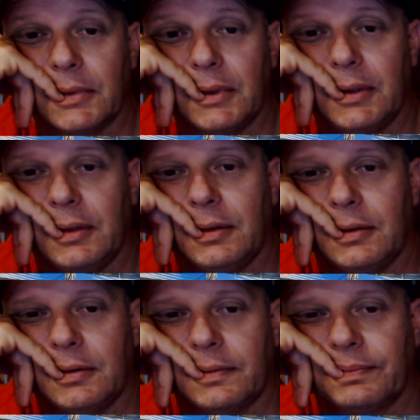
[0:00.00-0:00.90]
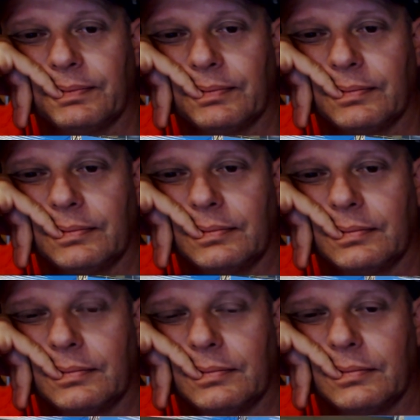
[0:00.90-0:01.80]

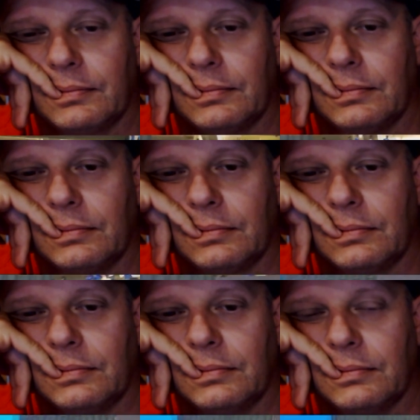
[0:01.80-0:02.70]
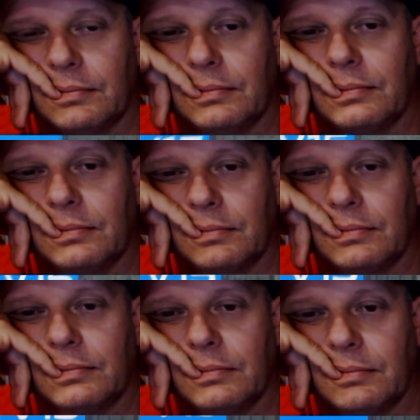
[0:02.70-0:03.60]

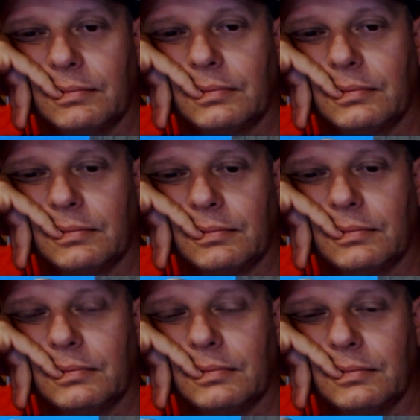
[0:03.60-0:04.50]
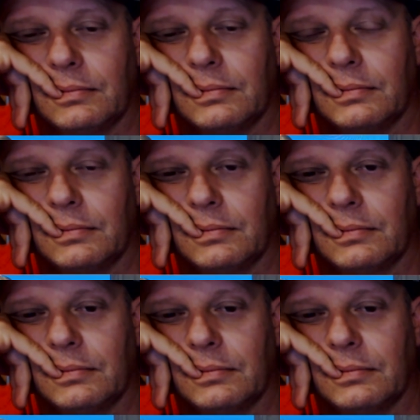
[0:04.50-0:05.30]
(not speaking)